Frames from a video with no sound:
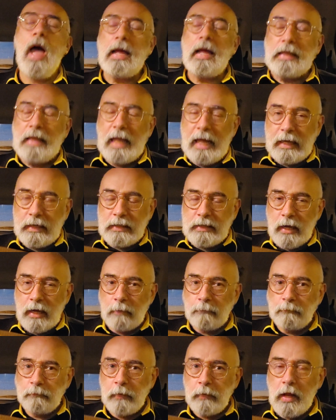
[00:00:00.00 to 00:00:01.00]

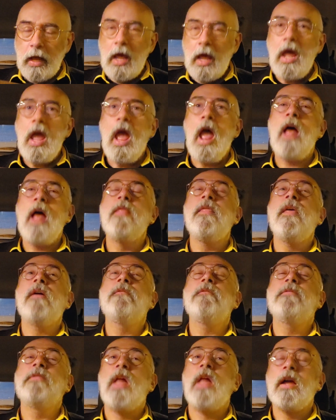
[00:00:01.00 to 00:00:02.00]
Atlanta, and
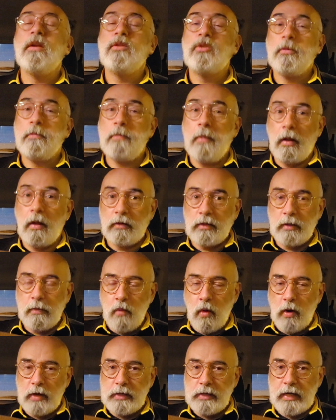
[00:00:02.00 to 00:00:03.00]
then flying to
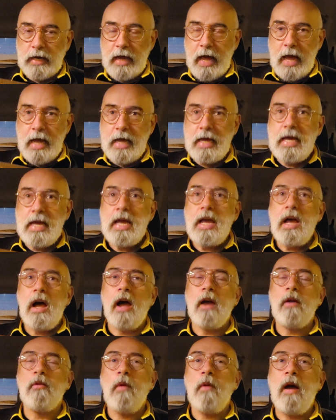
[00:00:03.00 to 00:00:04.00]
Baltimore today.
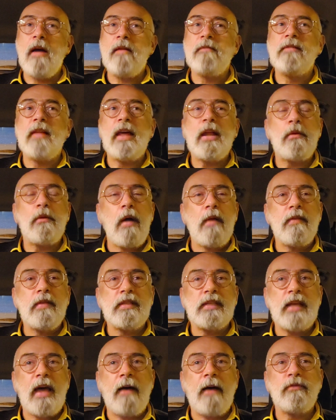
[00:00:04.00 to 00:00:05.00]
I arrive later on
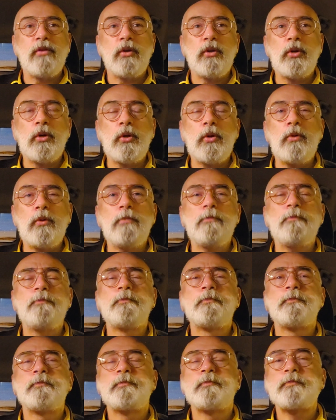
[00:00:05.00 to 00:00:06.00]
this afternoon.
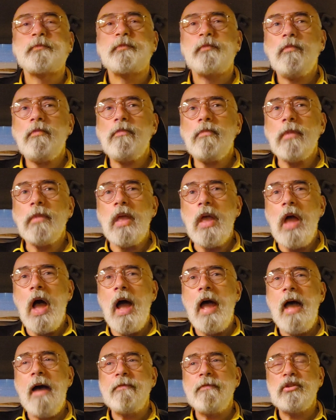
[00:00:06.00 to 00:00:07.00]

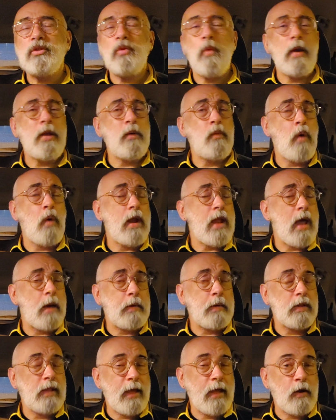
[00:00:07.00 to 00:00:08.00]
I have a
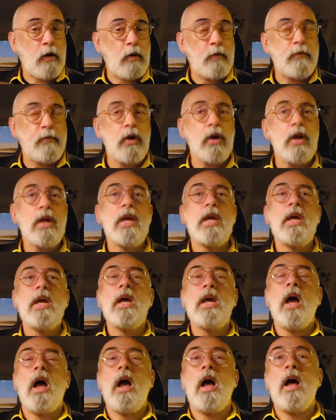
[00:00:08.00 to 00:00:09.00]
21-hour layover.
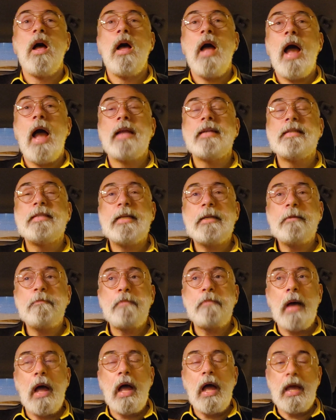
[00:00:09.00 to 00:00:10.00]
I
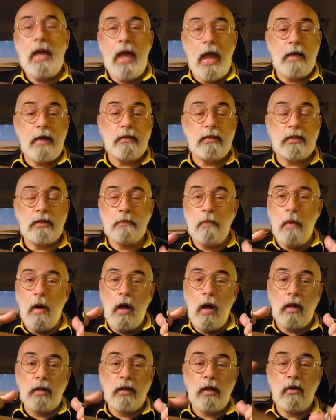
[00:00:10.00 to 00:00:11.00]
did buy a
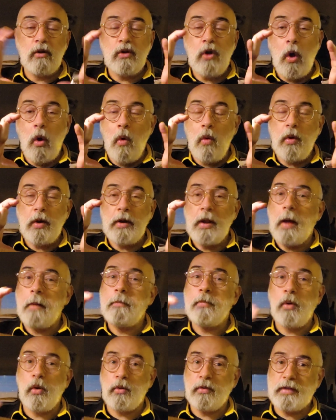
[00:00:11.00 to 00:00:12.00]
small little
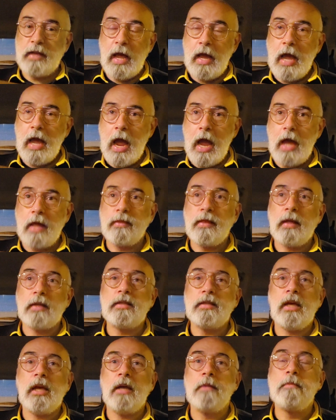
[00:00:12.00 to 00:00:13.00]
coconut birthday cake
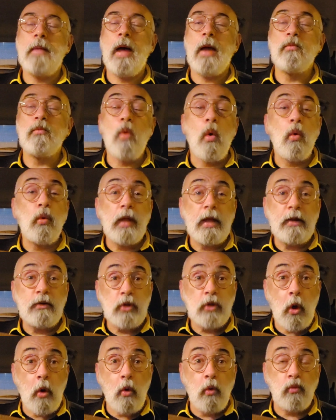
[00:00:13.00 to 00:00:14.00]
that's in my rolling
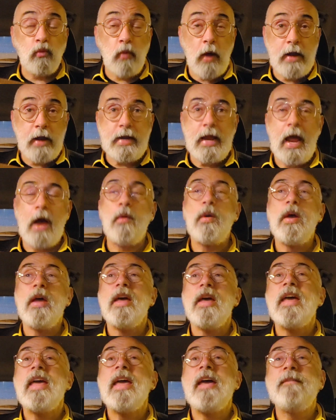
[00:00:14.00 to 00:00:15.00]
tote right now.
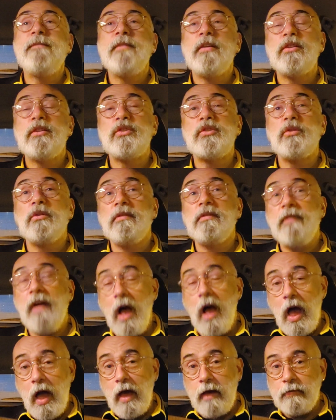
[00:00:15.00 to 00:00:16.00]
If it
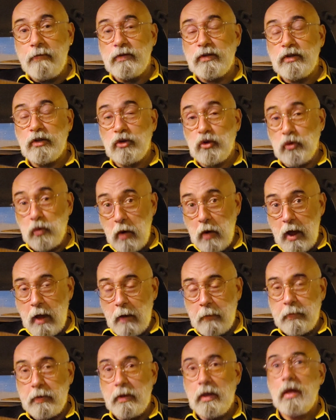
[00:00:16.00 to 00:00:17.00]
survives the
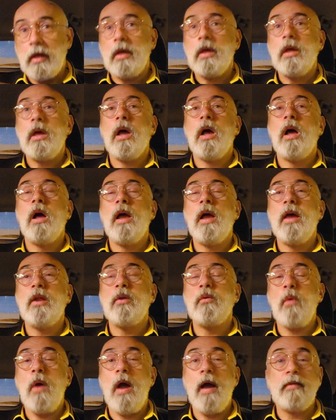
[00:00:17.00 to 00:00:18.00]
trip,
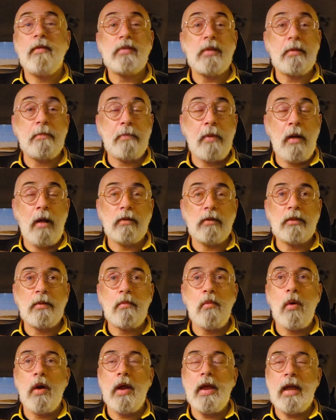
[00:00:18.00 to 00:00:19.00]
and arrives in
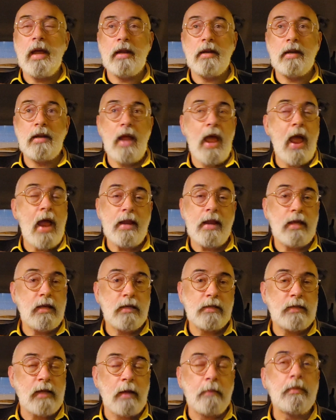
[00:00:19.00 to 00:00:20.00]
Baltimore in
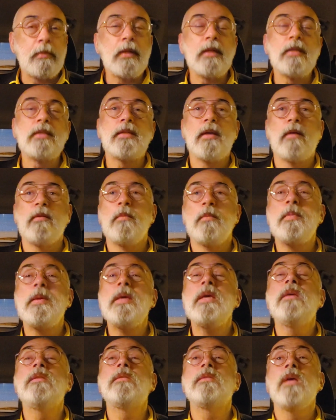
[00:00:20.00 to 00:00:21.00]
any semblance of a
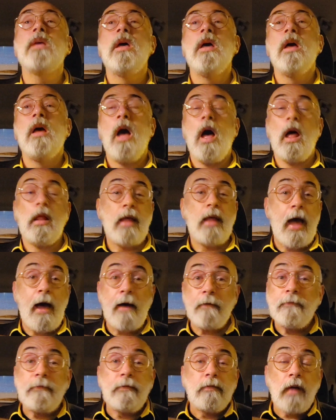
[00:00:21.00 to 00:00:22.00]
piece, I'll
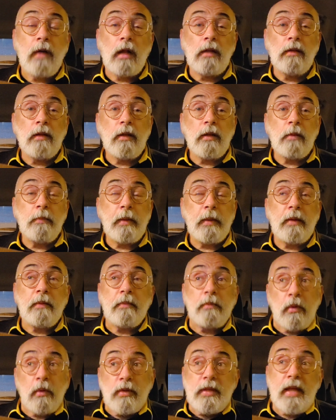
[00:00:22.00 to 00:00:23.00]
have a little bit
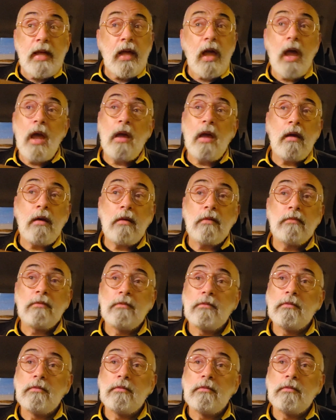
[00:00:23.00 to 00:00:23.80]
of birthday cake